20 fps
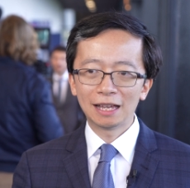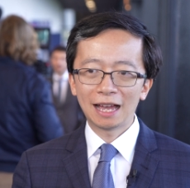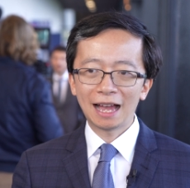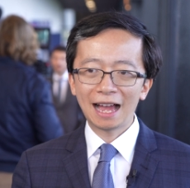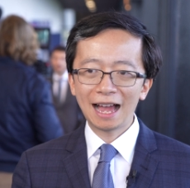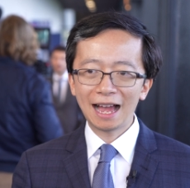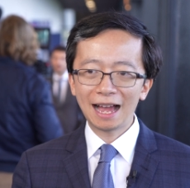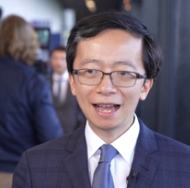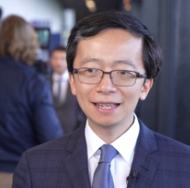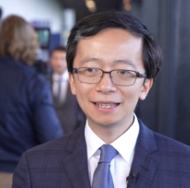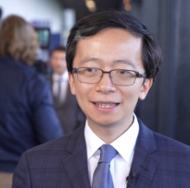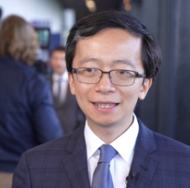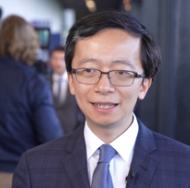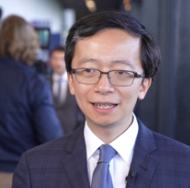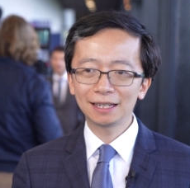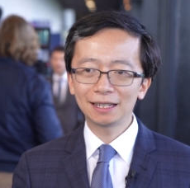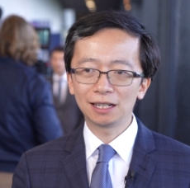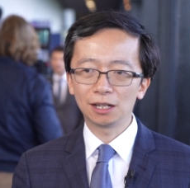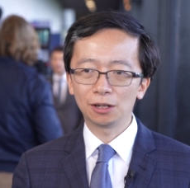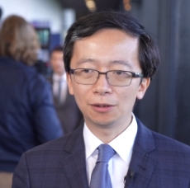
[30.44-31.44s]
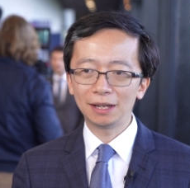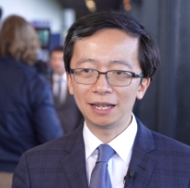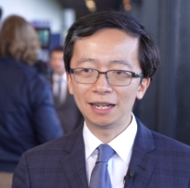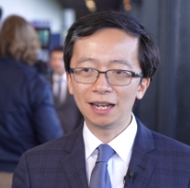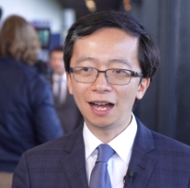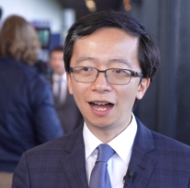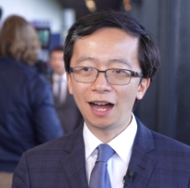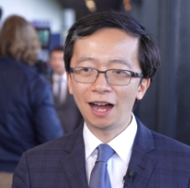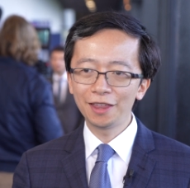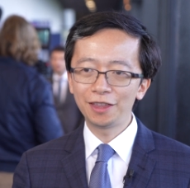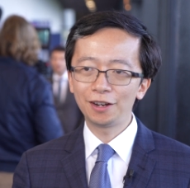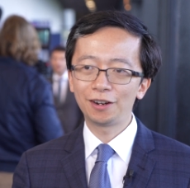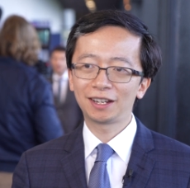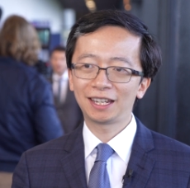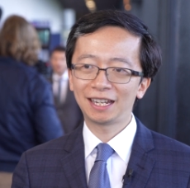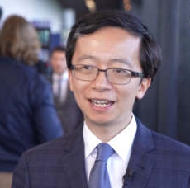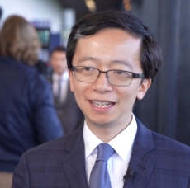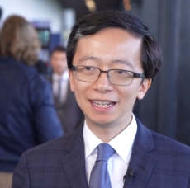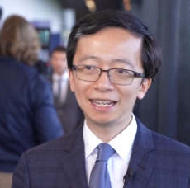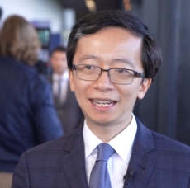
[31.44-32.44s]
has signal in other
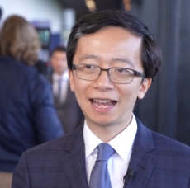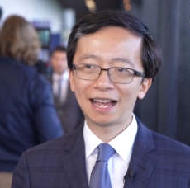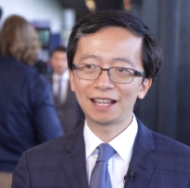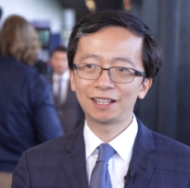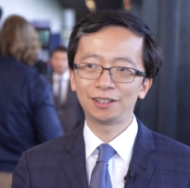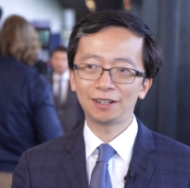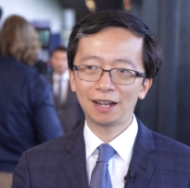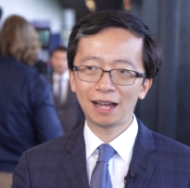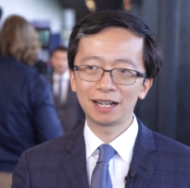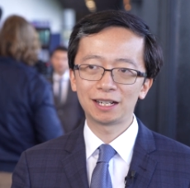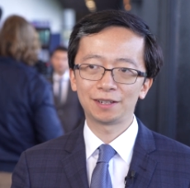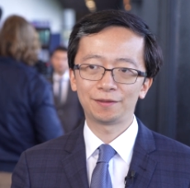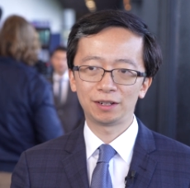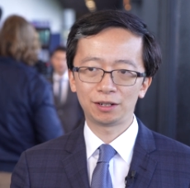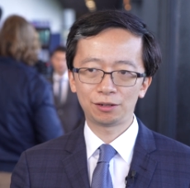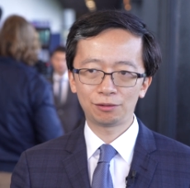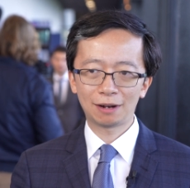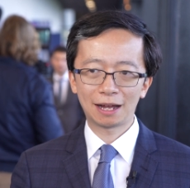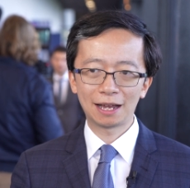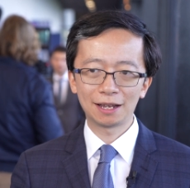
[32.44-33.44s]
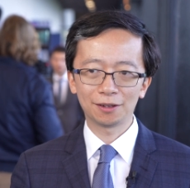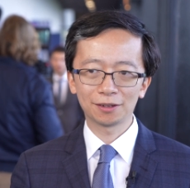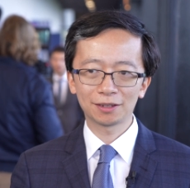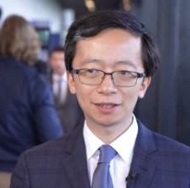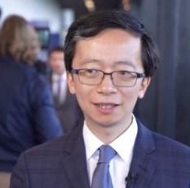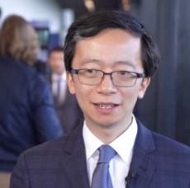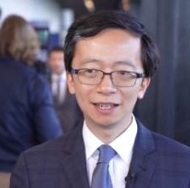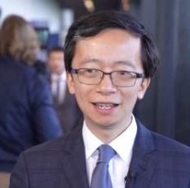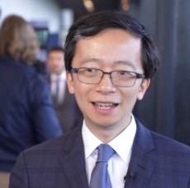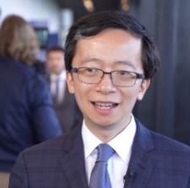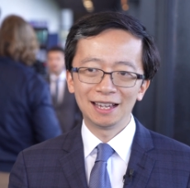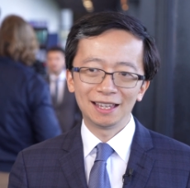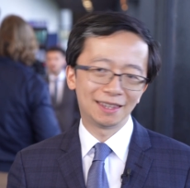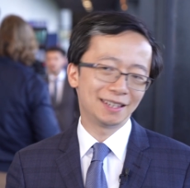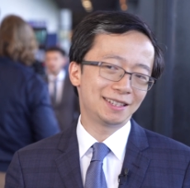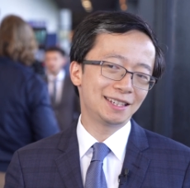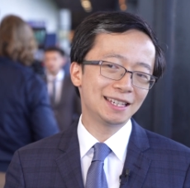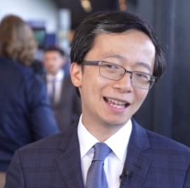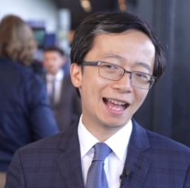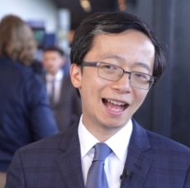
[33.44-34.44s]
kidney cancer adjuvant trials.
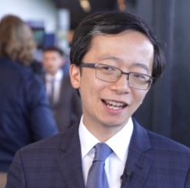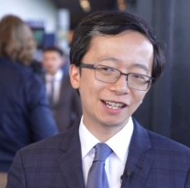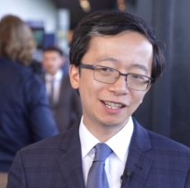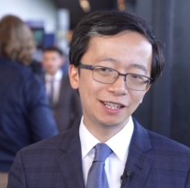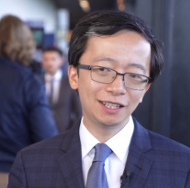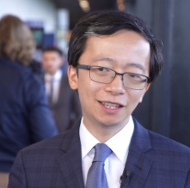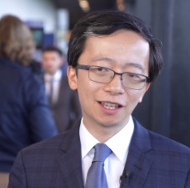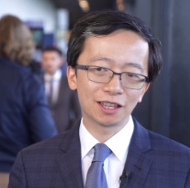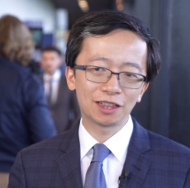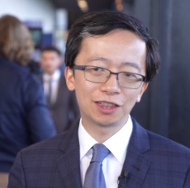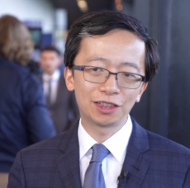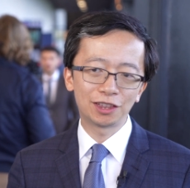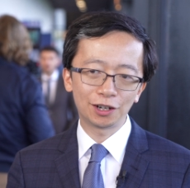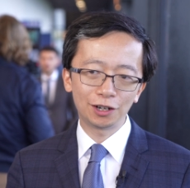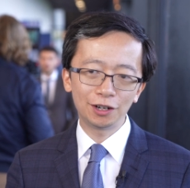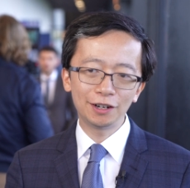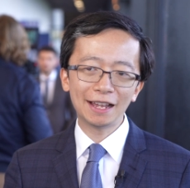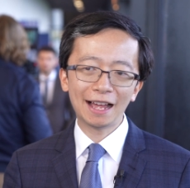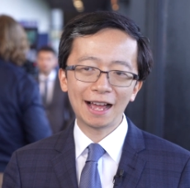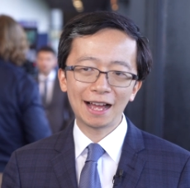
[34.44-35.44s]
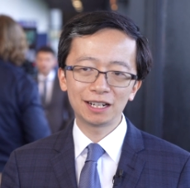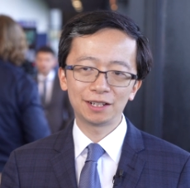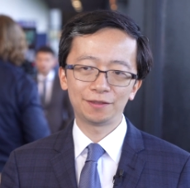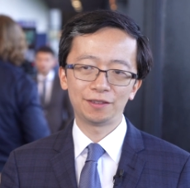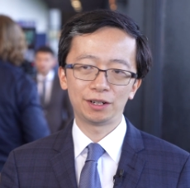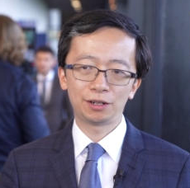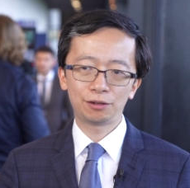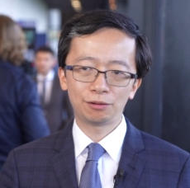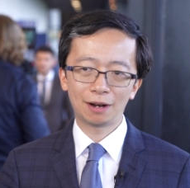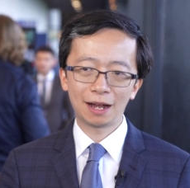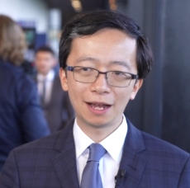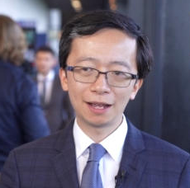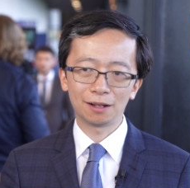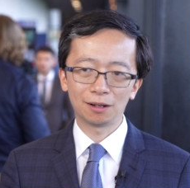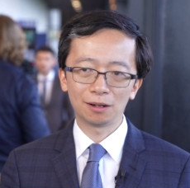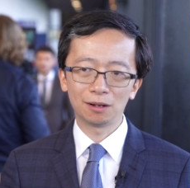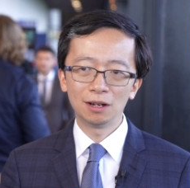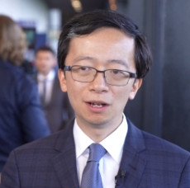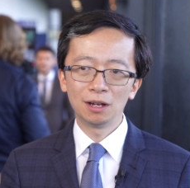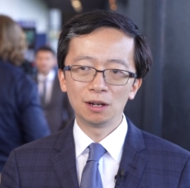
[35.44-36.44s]
This is actually the third adjuvant
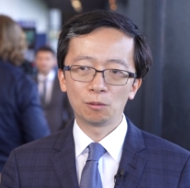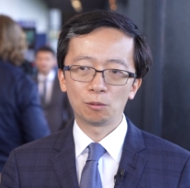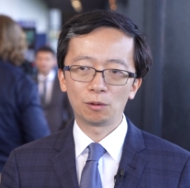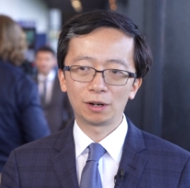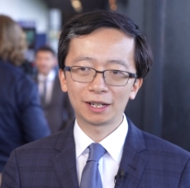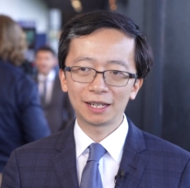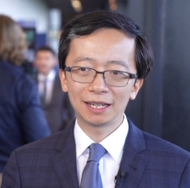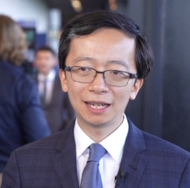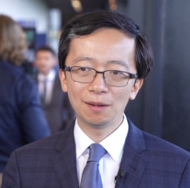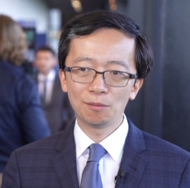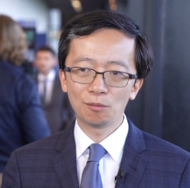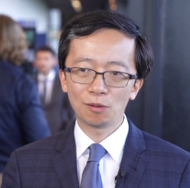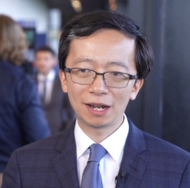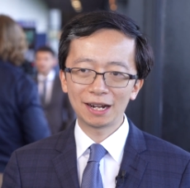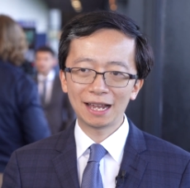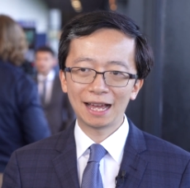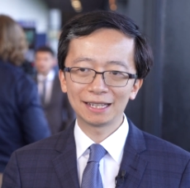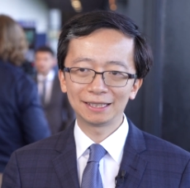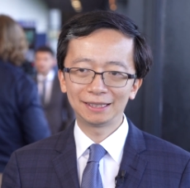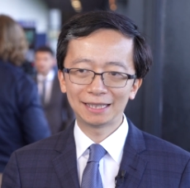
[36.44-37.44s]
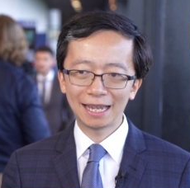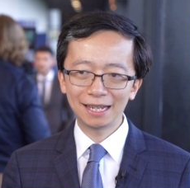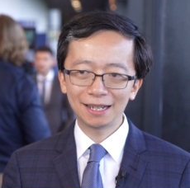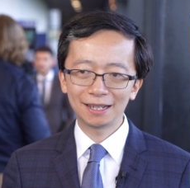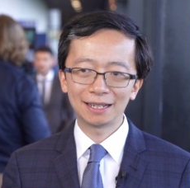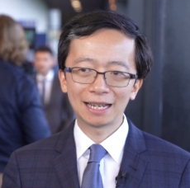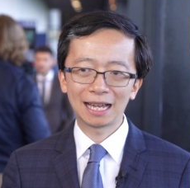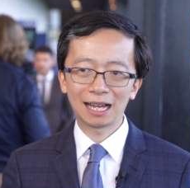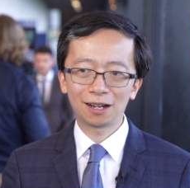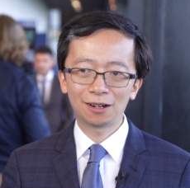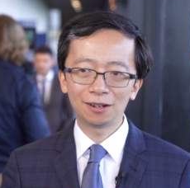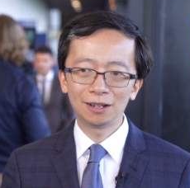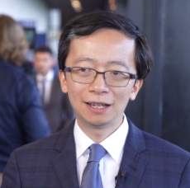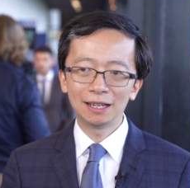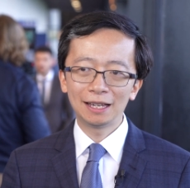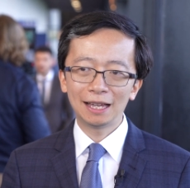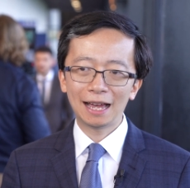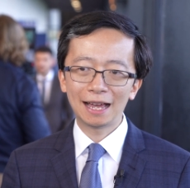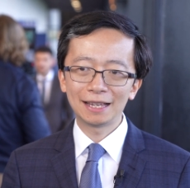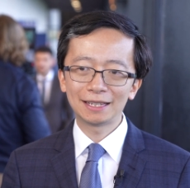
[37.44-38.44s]
trial where K I M one has data now
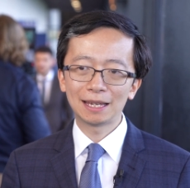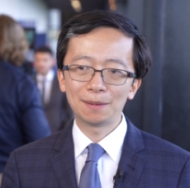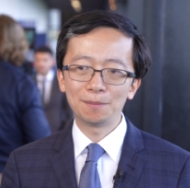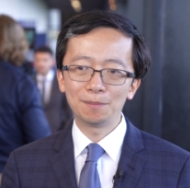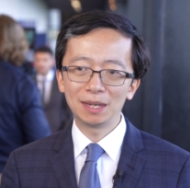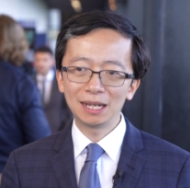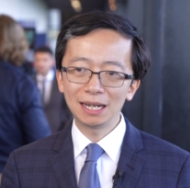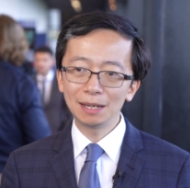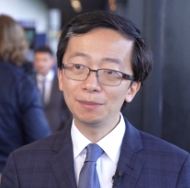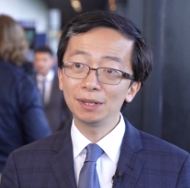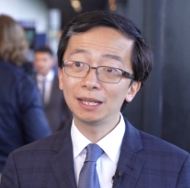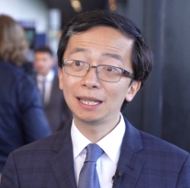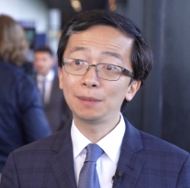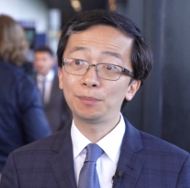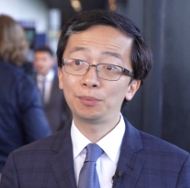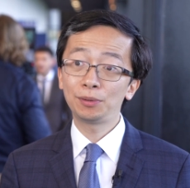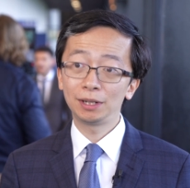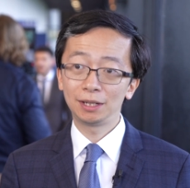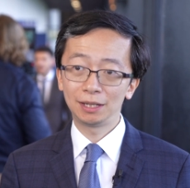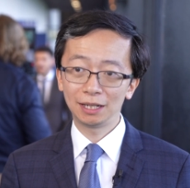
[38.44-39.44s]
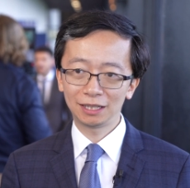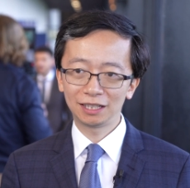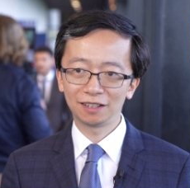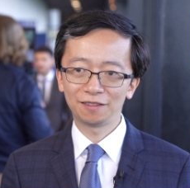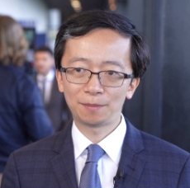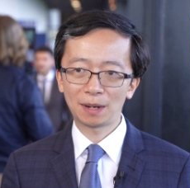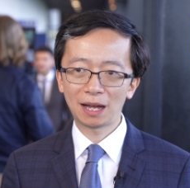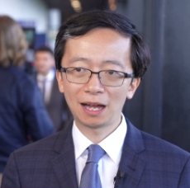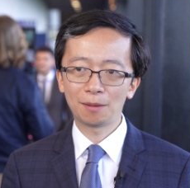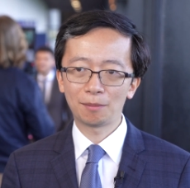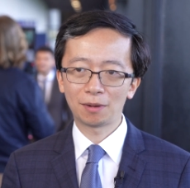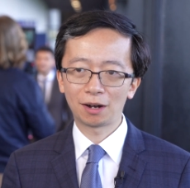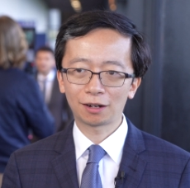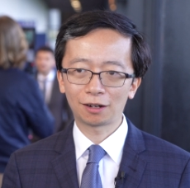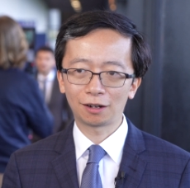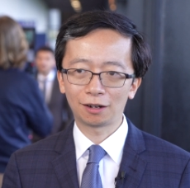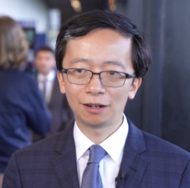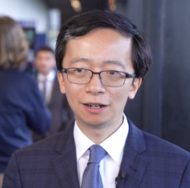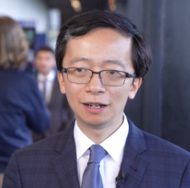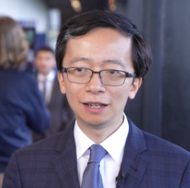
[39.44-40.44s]
as a minimally predictive
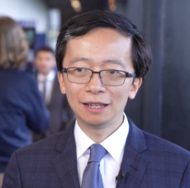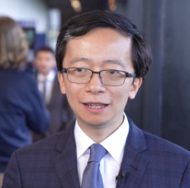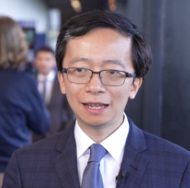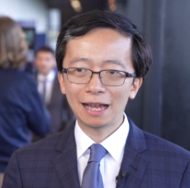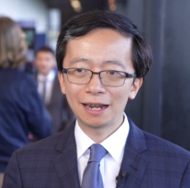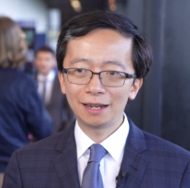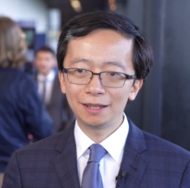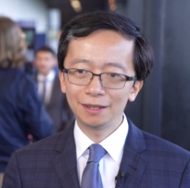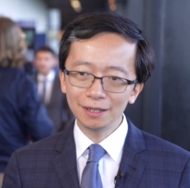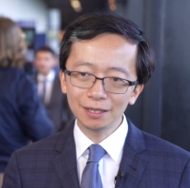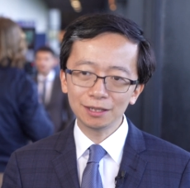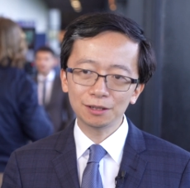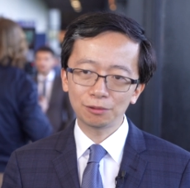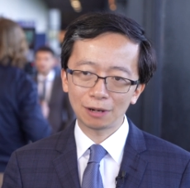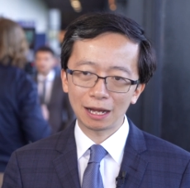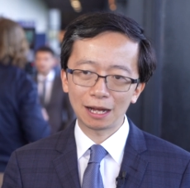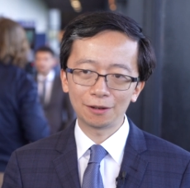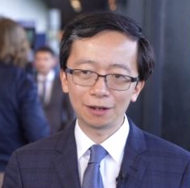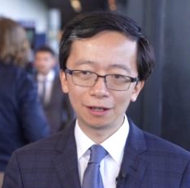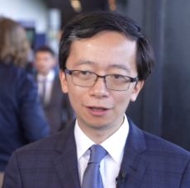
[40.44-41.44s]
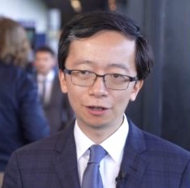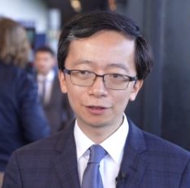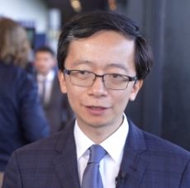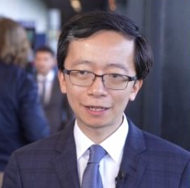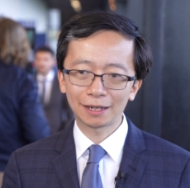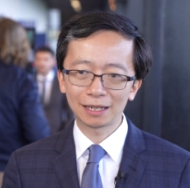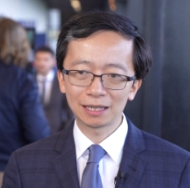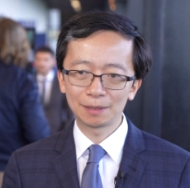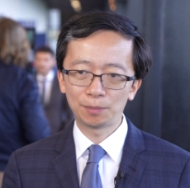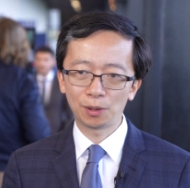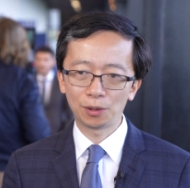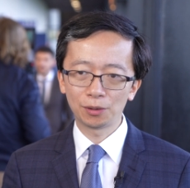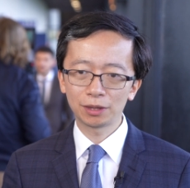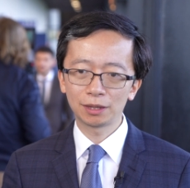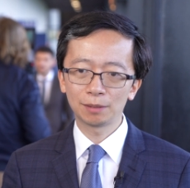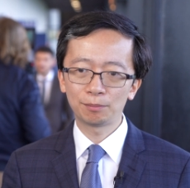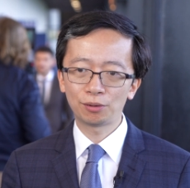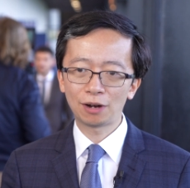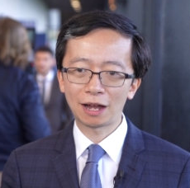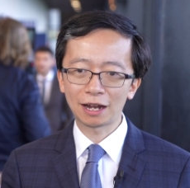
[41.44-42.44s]
biomarker. And in this trial, it looks like it's
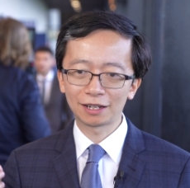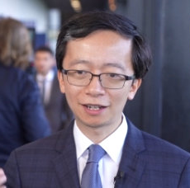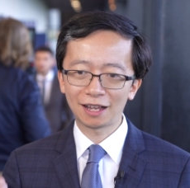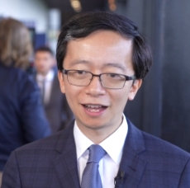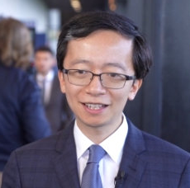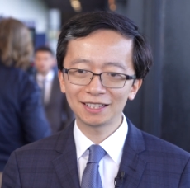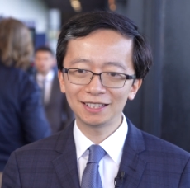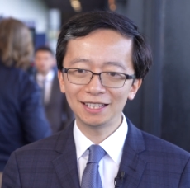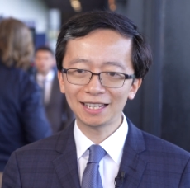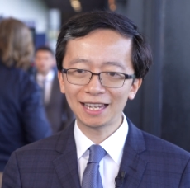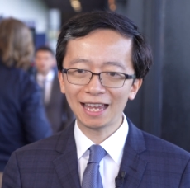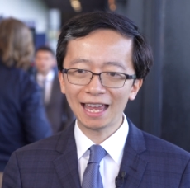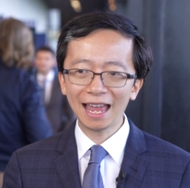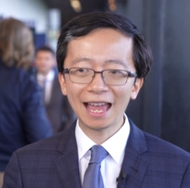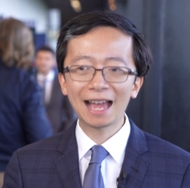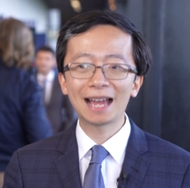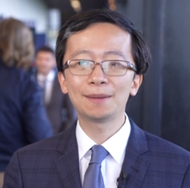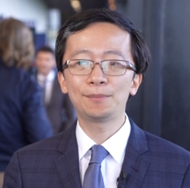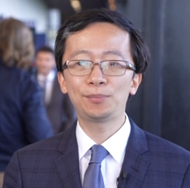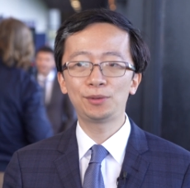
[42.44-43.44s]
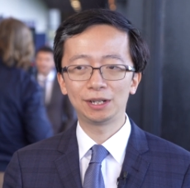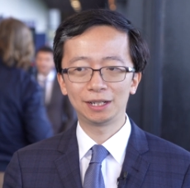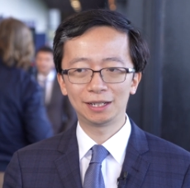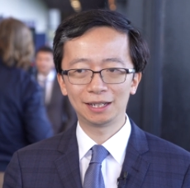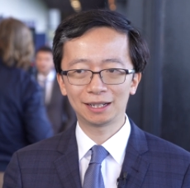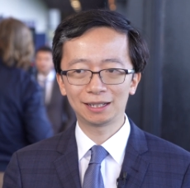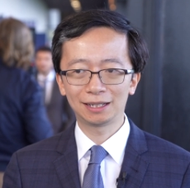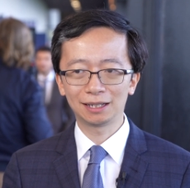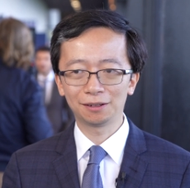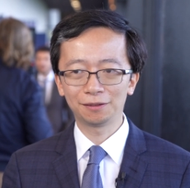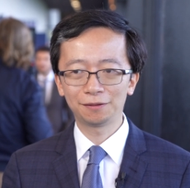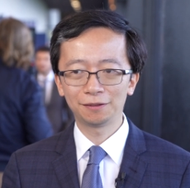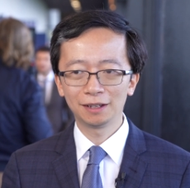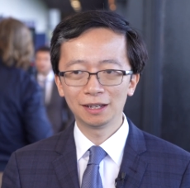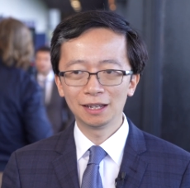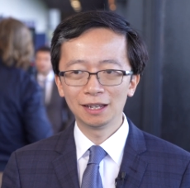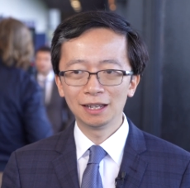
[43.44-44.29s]
both prognostic and predictive.